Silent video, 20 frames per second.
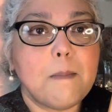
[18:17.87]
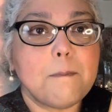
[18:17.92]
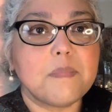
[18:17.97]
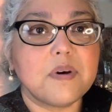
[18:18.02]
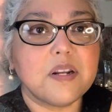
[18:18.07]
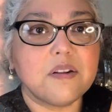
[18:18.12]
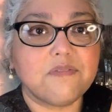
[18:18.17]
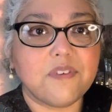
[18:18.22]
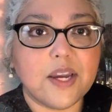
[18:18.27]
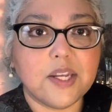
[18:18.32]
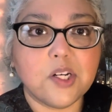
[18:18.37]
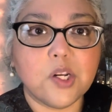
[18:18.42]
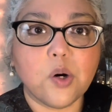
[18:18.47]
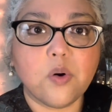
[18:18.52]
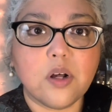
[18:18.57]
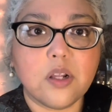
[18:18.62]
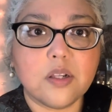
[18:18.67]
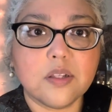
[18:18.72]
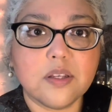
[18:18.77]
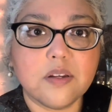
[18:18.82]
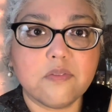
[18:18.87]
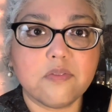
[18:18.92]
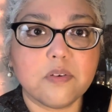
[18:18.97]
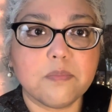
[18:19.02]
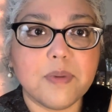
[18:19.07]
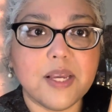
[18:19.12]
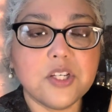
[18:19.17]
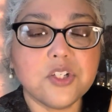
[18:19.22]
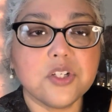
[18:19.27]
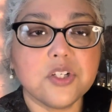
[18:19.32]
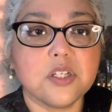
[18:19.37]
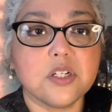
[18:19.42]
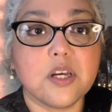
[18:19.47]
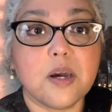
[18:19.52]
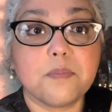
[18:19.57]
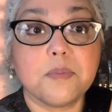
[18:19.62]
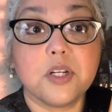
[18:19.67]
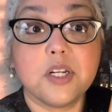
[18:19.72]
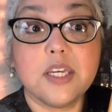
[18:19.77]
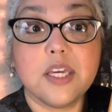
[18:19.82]
But if I know all the information,
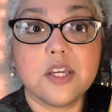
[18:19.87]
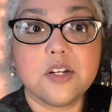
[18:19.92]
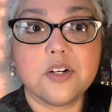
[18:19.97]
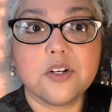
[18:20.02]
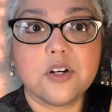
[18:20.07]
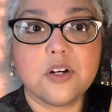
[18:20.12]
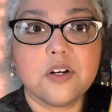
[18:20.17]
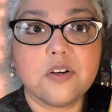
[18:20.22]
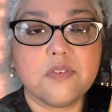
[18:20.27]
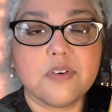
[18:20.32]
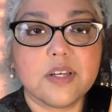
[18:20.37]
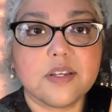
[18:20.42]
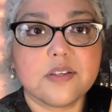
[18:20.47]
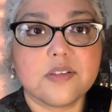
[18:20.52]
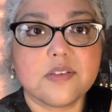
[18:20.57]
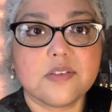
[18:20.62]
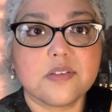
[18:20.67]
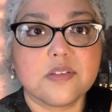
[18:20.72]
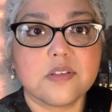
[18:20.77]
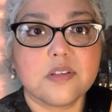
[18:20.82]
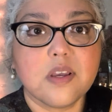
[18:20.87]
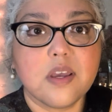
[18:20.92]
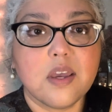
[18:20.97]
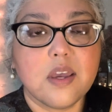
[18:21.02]
I'm going to get nervous.